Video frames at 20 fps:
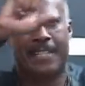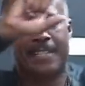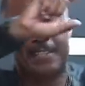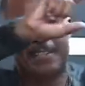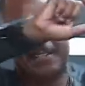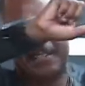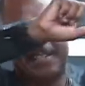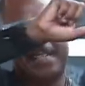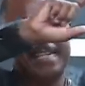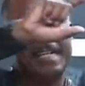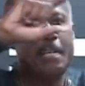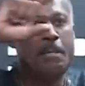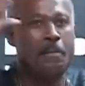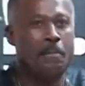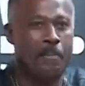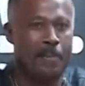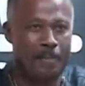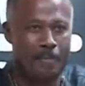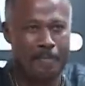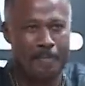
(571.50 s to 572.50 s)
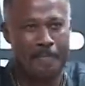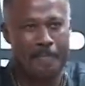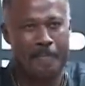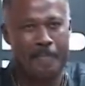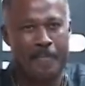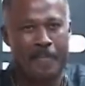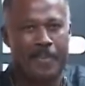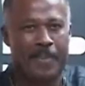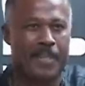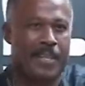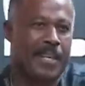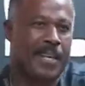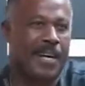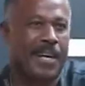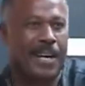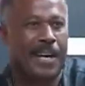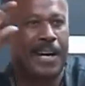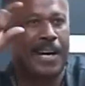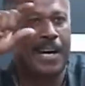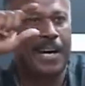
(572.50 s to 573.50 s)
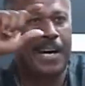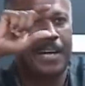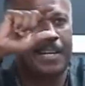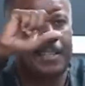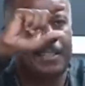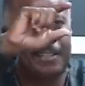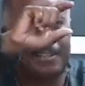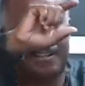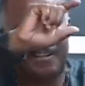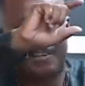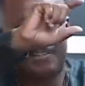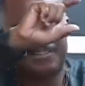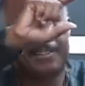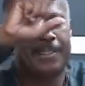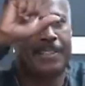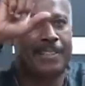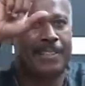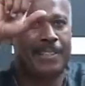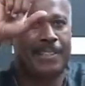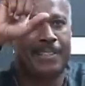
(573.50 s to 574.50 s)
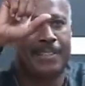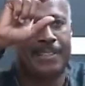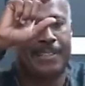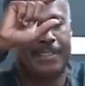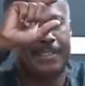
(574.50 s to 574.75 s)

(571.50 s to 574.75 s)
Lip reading: team, and under